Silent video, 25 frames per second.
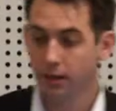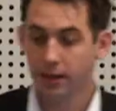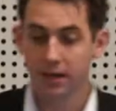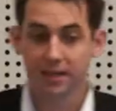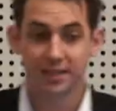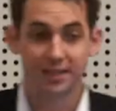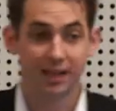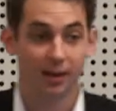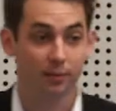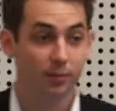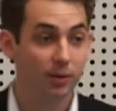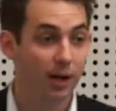
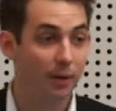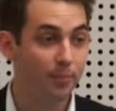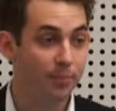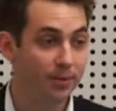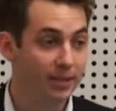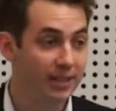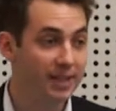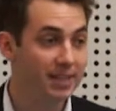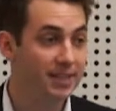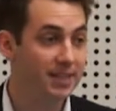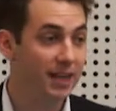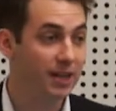Some
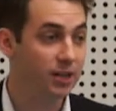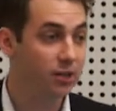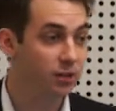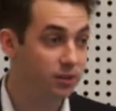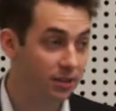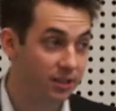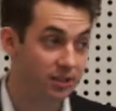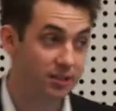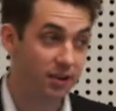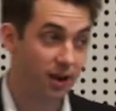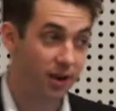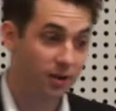companies are using
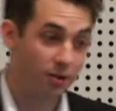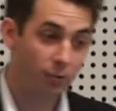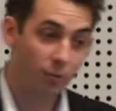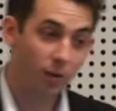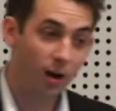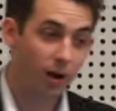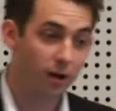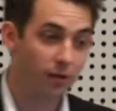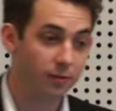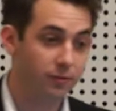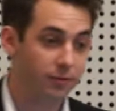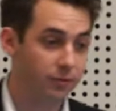data
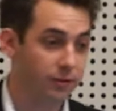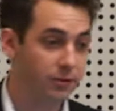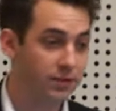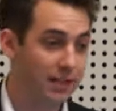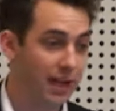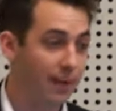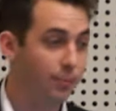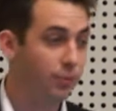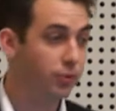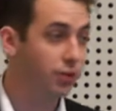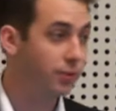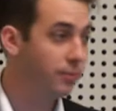well, for
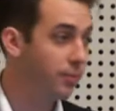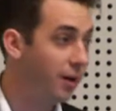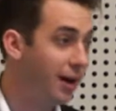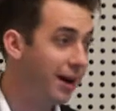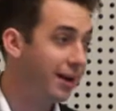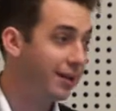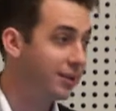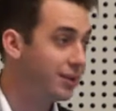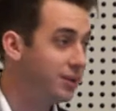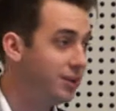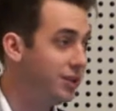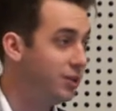example, to
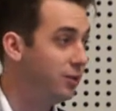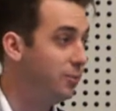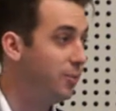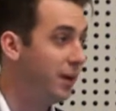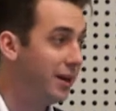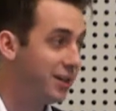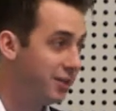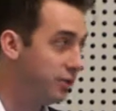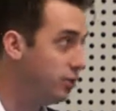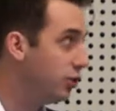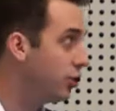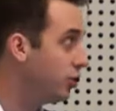market to you
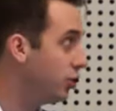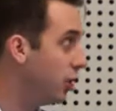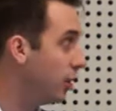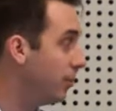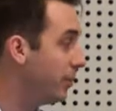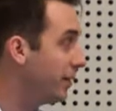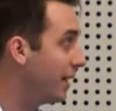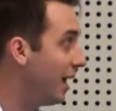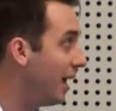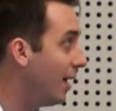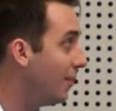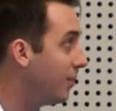based on your
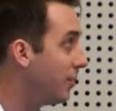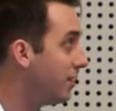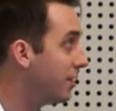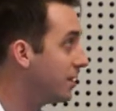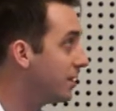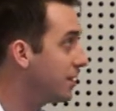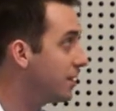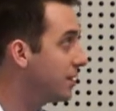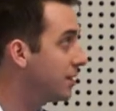shopping habits.